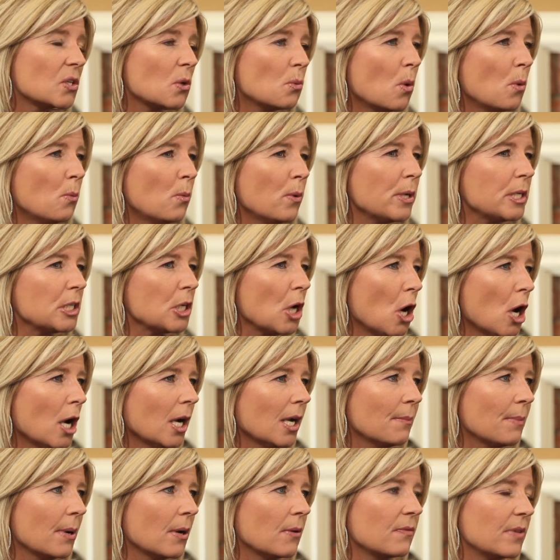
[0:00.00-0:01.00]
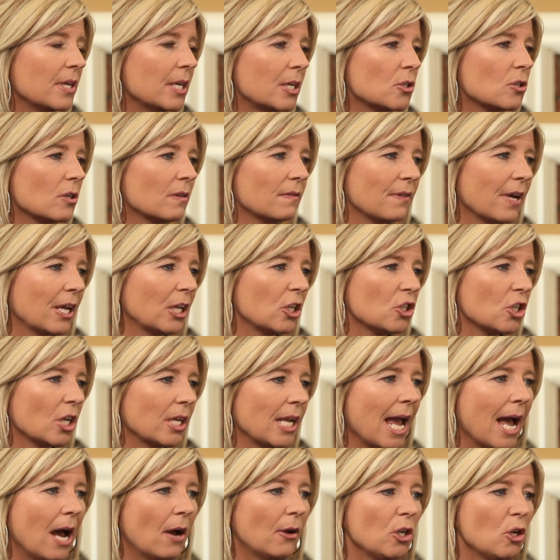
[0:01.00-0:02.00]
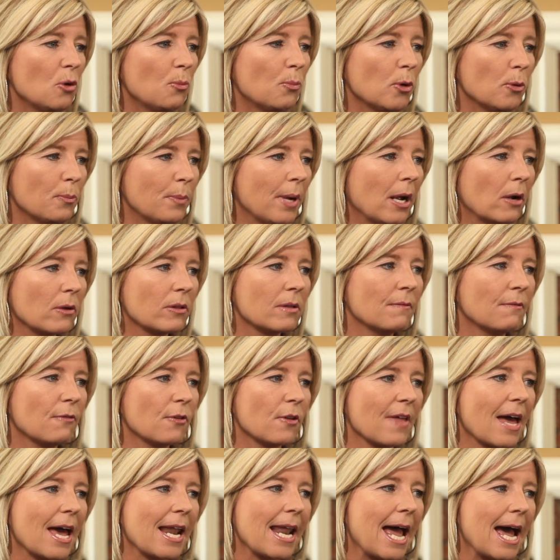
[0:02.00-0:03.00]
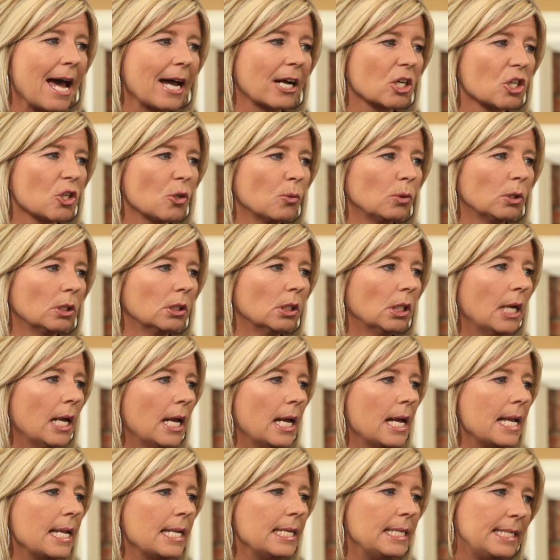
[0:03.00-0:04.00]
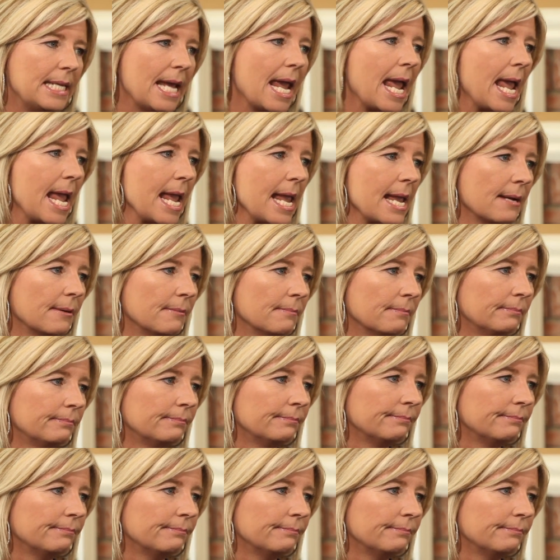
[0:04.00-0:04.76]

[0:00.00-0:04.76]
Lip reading: So when we talk about the intervention, how do you prepare them for that actual day?